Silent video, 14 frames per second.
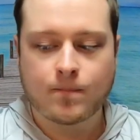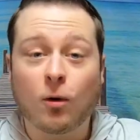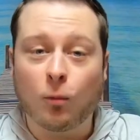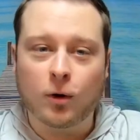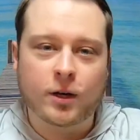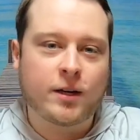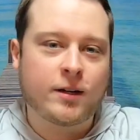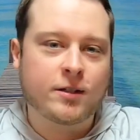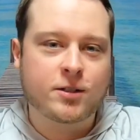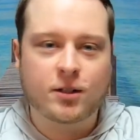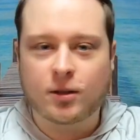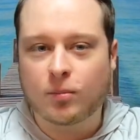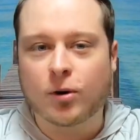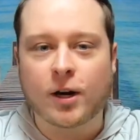We'll get
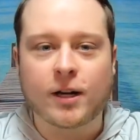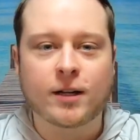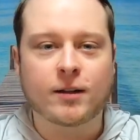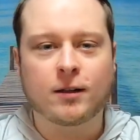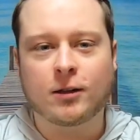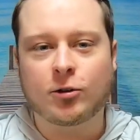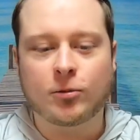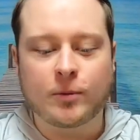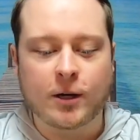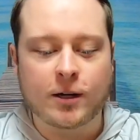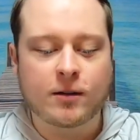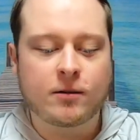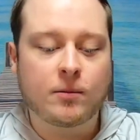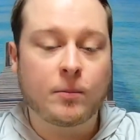into the braid in a little
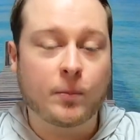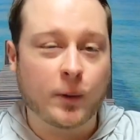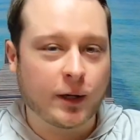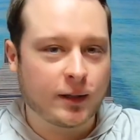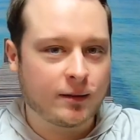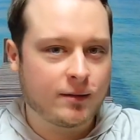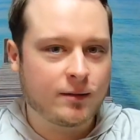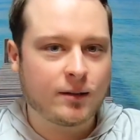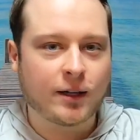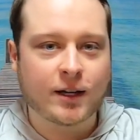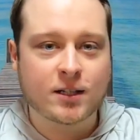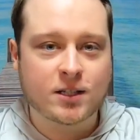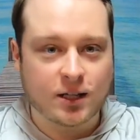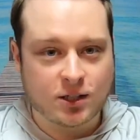bit, but
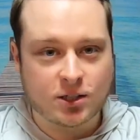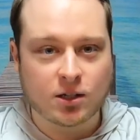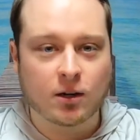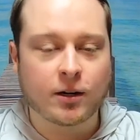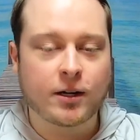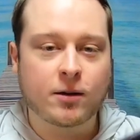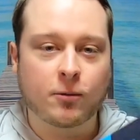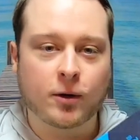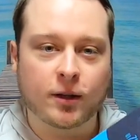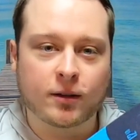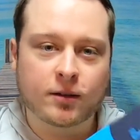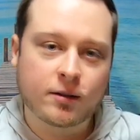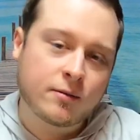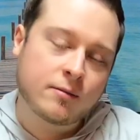like I said, starting
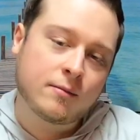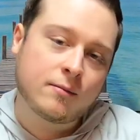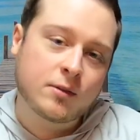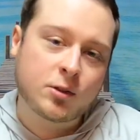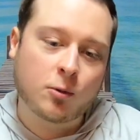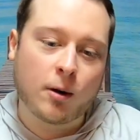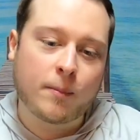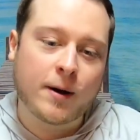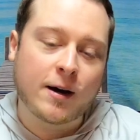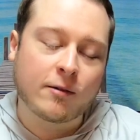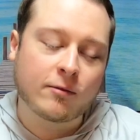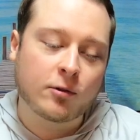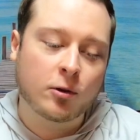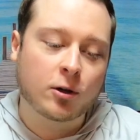with
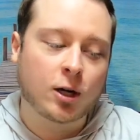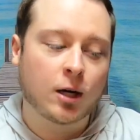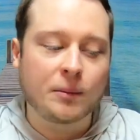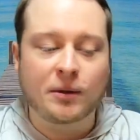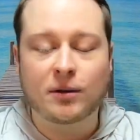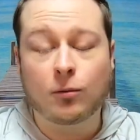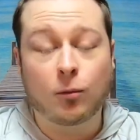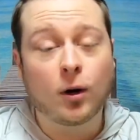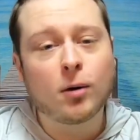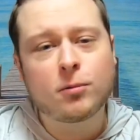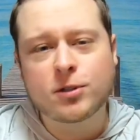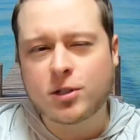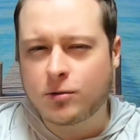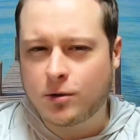12-pound fluorocarbon. What
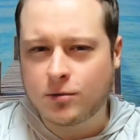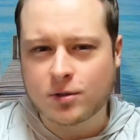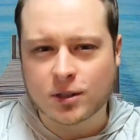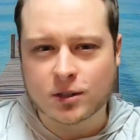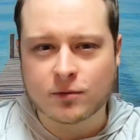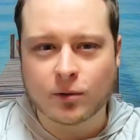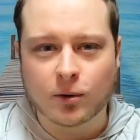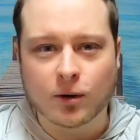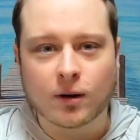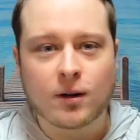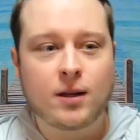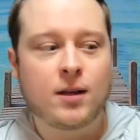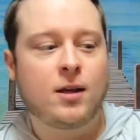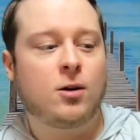would you use this for?
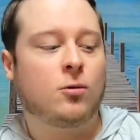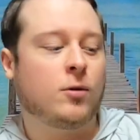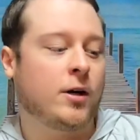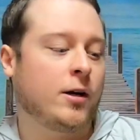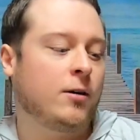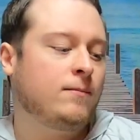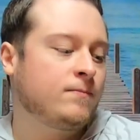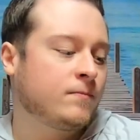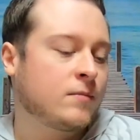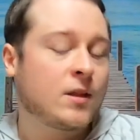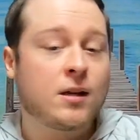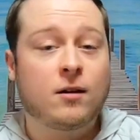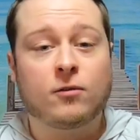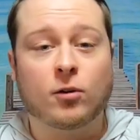Well,
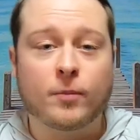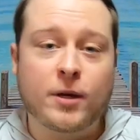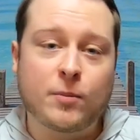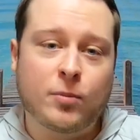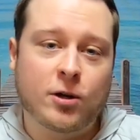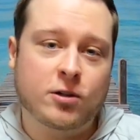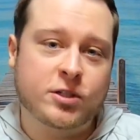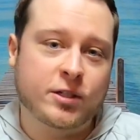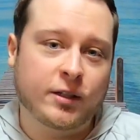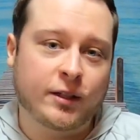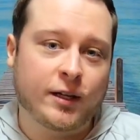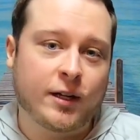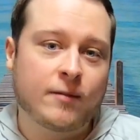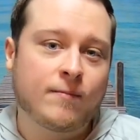for me
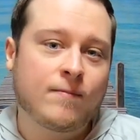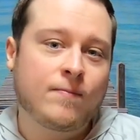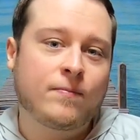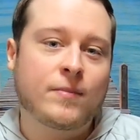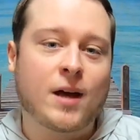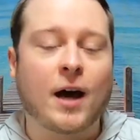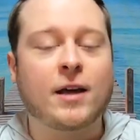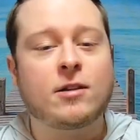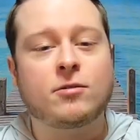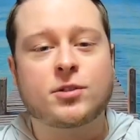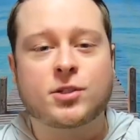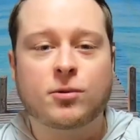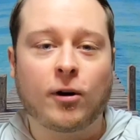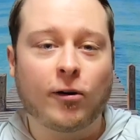personally, I
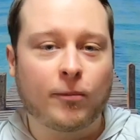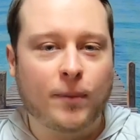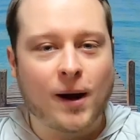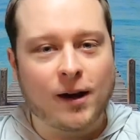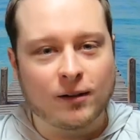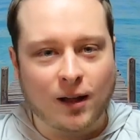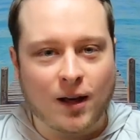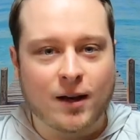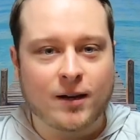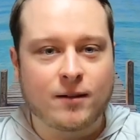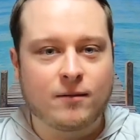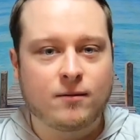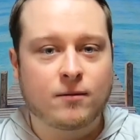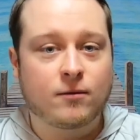use 12-pound
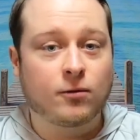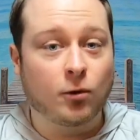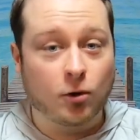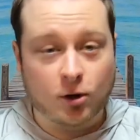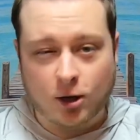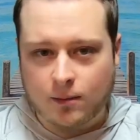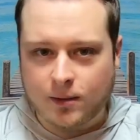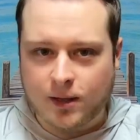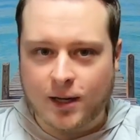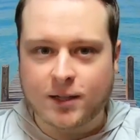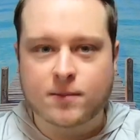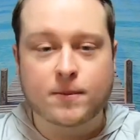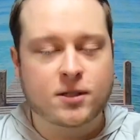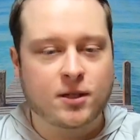line, fluorocarbon
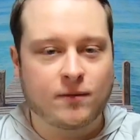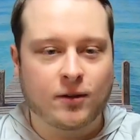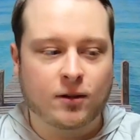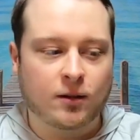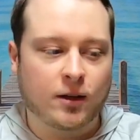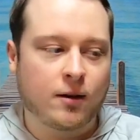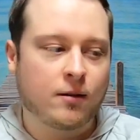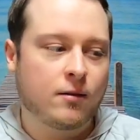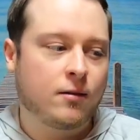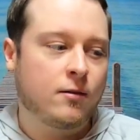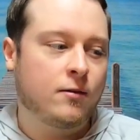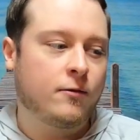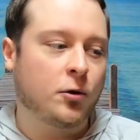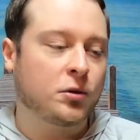line specifically,
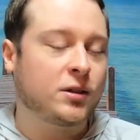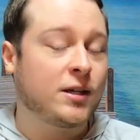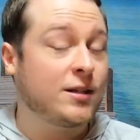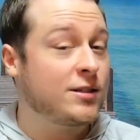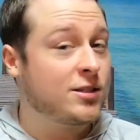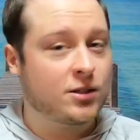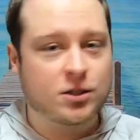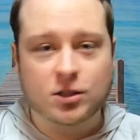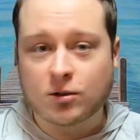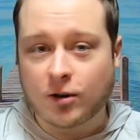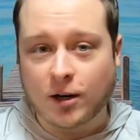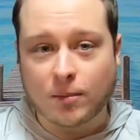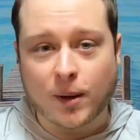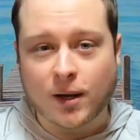for things such as
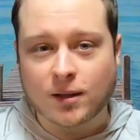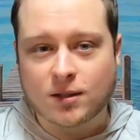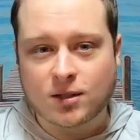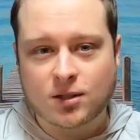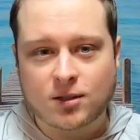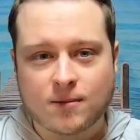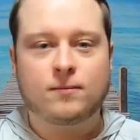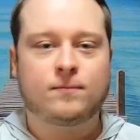crankbaits.